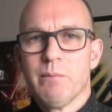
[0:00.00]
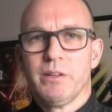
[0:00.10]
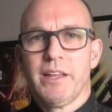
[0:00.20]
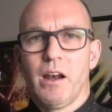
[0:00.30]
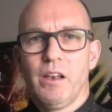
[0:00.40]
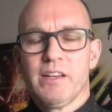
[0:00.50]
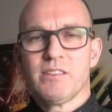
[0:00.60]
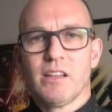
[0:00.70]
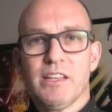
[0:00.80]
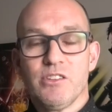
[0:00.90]
but
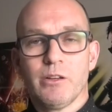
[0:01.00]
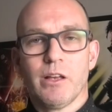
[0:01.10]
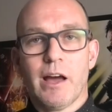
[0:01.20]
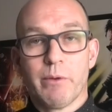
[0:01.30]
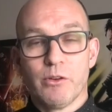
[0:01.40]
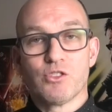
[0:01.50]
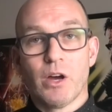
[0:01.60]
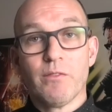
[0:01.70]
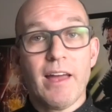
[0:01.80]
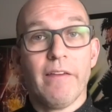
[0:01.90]
nonetheless, at least you're able to
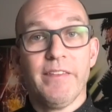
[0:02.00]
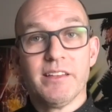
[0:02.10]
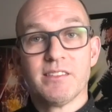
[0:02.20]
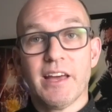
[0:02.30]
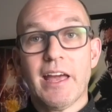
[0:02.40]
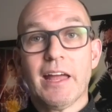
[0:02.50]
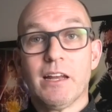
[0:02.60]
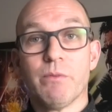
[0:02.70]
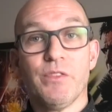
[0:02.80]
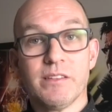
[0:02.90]
drive out that day and
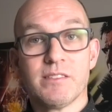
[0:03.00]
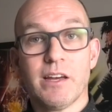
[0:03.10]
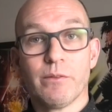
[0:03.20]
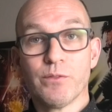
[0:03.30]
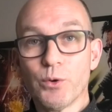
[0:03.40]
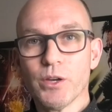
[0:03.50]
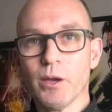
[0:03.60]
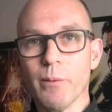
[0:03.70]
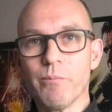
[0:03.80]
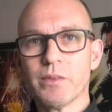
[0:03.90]
everything's done for
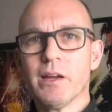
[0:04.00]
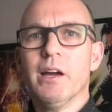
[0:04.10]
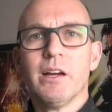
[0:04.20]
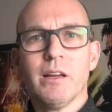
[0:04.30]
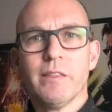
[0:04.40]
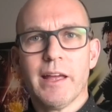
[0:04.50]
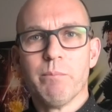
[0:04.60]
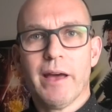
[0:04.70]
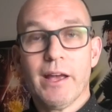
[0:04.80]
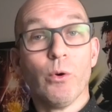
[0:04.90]
you. They
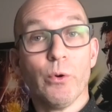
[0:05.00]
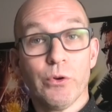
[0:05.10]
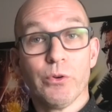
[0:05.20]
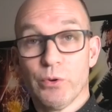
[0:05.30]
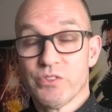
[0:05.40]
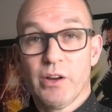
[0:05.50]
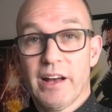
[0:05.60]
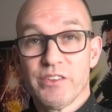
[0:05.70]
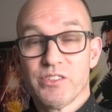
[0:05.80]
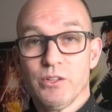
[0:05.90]
may also
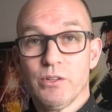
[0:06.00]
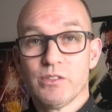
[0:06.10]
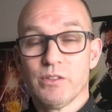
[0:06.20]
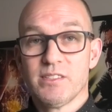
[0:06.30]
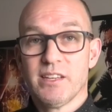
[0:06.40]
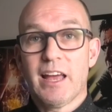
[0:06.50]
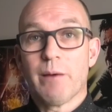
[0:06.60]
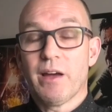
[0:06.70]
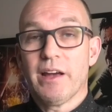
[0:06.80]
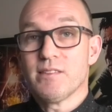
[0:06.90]
ask you to set
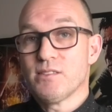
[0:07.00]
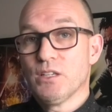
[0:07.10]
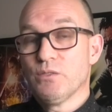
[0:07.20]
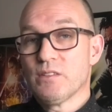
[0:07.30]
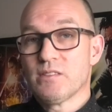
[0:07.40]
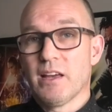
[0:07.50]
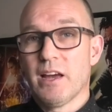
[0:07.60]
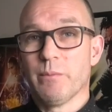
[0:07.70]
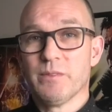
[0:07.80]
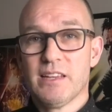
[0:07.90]
up a service
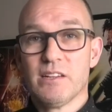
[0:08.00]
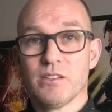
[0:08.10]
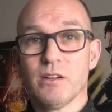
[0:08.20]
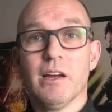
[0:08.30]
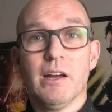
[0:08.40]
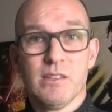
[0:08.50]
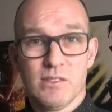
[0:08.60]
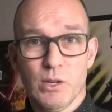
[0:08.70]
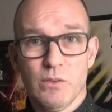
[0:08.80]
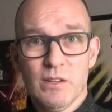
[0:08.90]
center
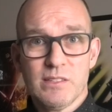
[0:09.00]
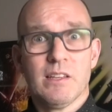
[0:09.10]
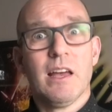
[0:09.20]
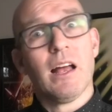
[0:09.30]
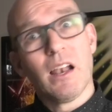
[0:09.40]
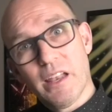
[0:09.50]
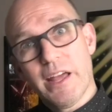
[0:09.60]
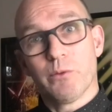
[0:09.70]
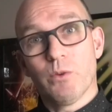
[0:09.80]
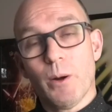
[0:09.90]
service
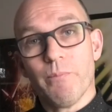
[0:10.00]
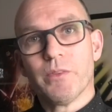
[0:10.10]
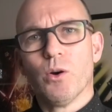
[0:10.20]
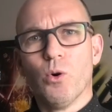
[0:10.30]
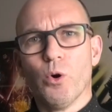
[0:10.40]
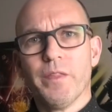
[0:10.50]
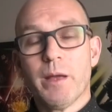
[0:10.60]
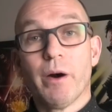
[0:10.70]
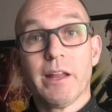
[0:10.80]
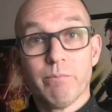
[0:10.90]
later on, or they
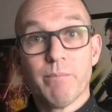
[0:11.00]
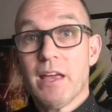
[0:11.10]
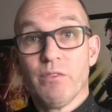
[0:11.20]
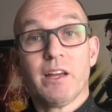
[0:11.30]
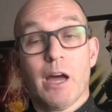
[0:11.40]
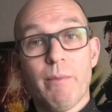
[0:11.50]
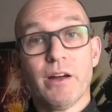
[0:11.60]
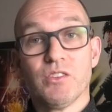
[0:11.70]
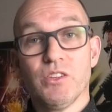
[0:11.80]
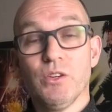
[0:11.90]
may even come
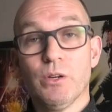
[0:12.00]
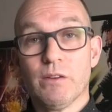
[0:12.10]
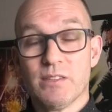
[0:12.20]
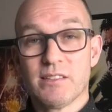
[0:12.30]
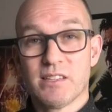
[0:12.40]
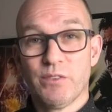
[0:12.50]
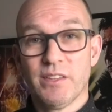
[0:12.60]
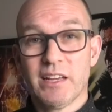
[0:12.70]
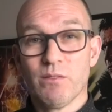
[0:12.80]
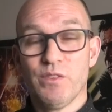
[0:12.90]
out to you if that's something
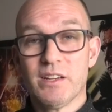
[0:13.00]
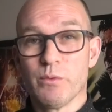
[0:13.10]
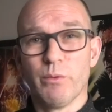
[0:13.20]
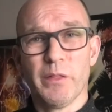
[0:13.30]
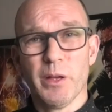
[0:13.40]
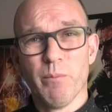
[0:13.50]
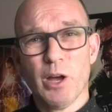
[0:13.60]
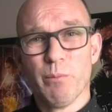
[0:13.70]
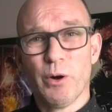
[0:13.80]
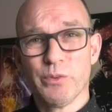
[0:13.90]
they can fix with one of their
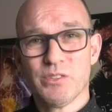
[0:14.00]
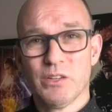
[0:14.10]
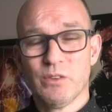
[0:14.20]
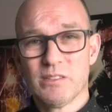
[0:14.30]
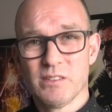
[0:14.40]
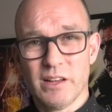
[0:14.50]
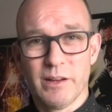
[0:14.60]
mobile service